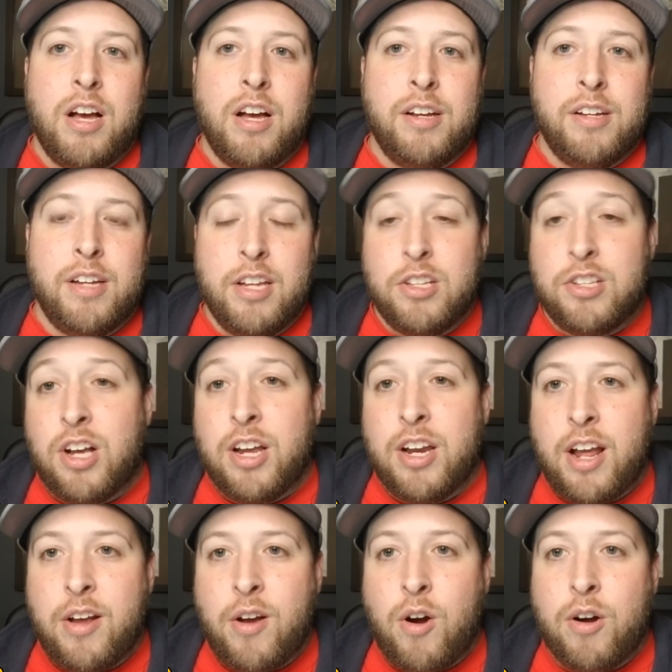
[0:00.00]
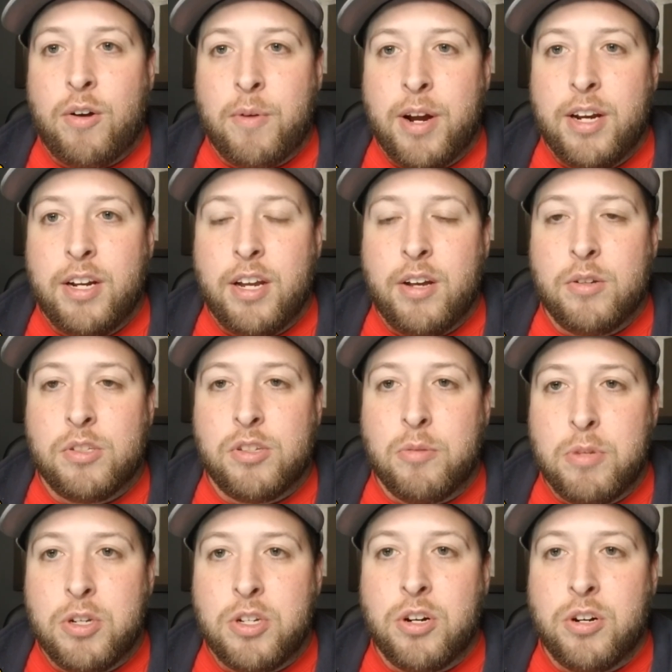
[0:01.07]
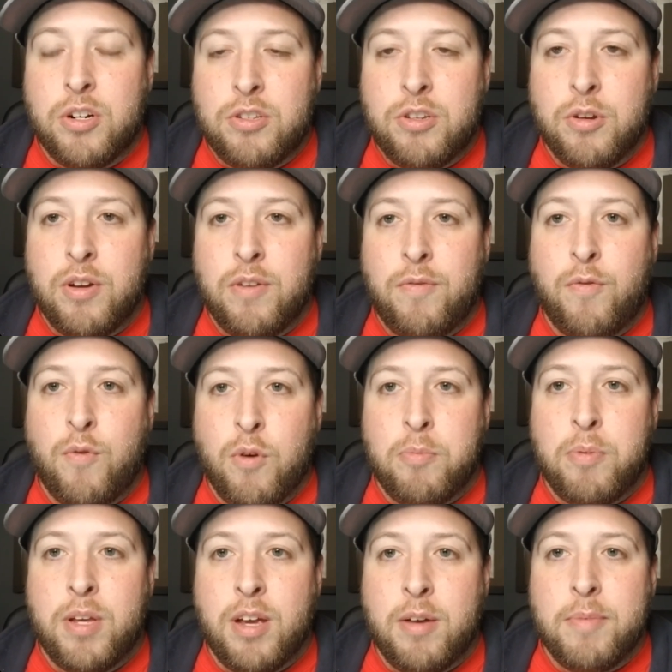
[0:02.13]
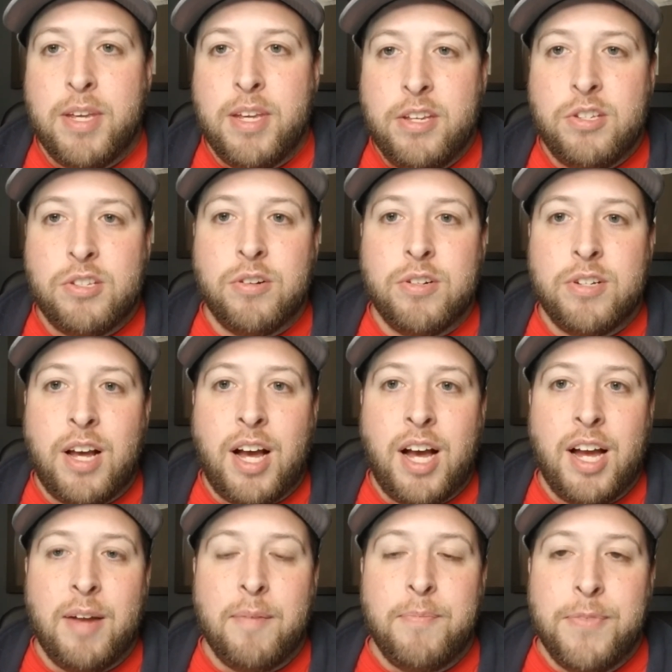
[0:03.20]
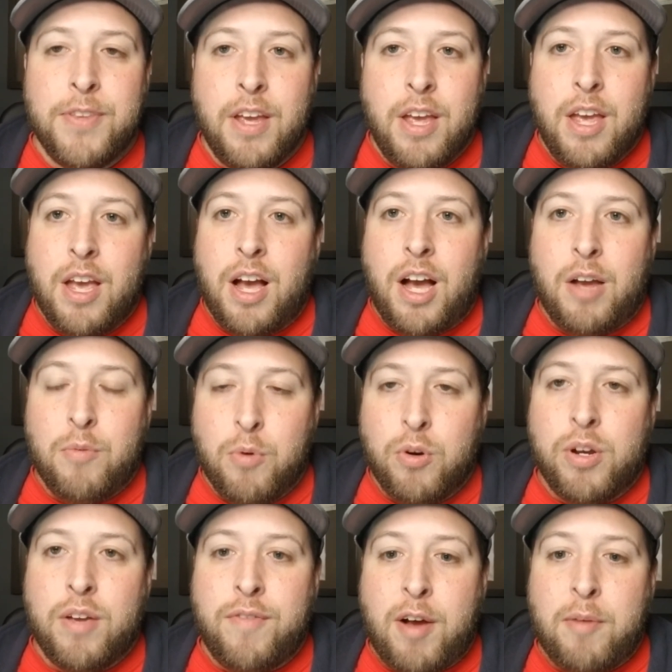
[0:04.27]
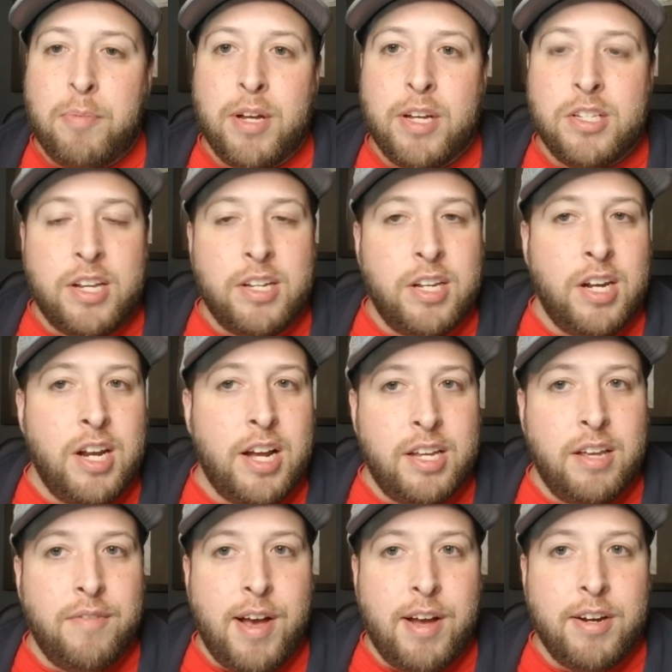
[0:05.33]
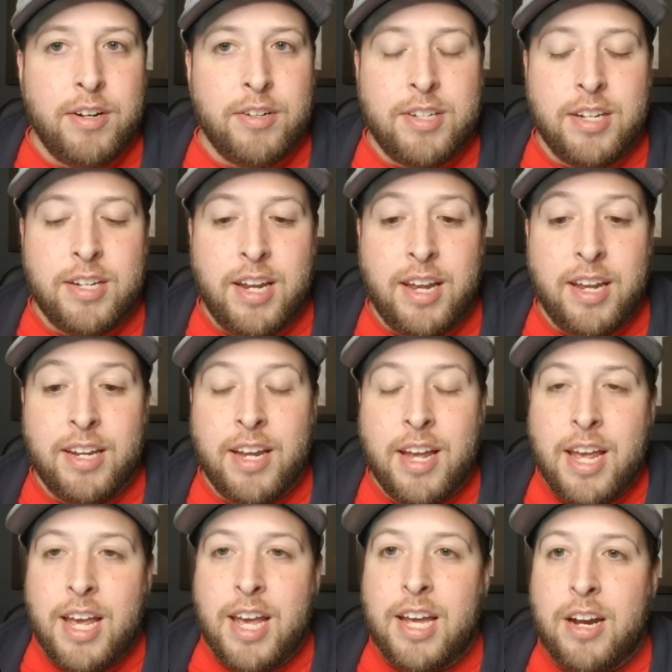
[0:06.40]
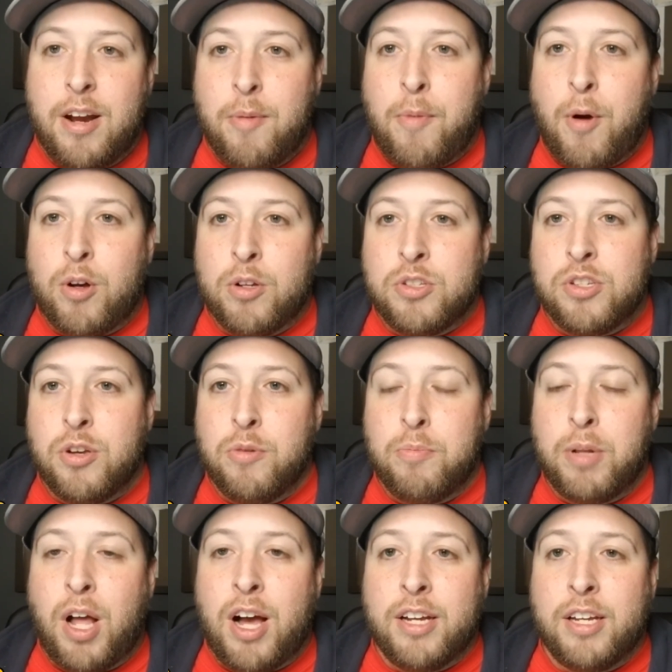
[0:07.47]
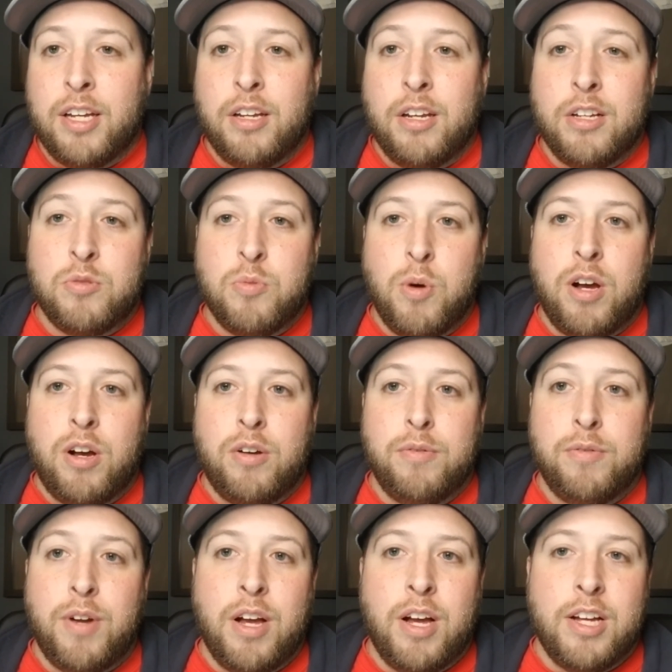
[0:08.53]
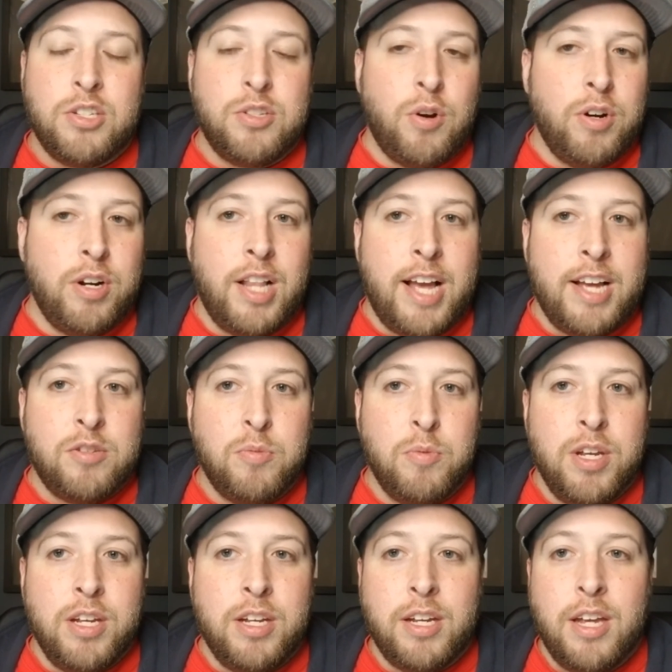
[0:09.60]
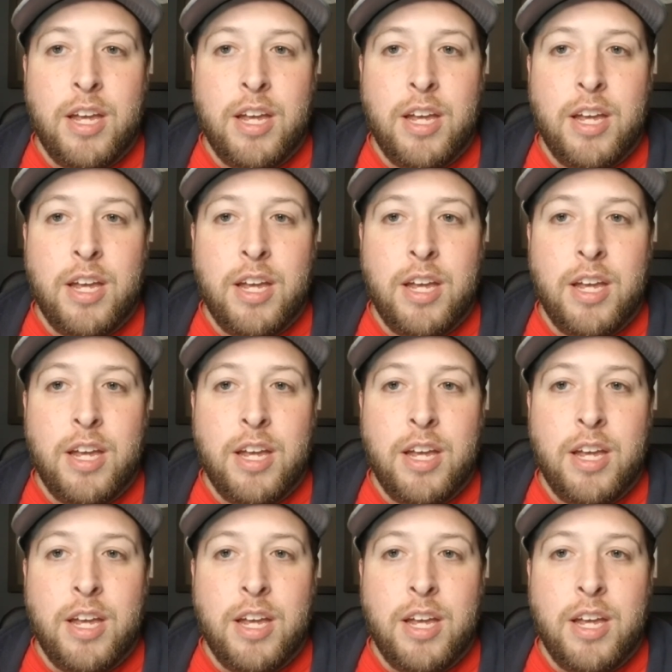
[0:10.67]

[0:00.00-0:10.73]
It's on iHeartRadio, so be sure to tune in 4 p.m. Eastern Time. I will give out plays I did not give out here today. And I'm also blogging as well. I started last week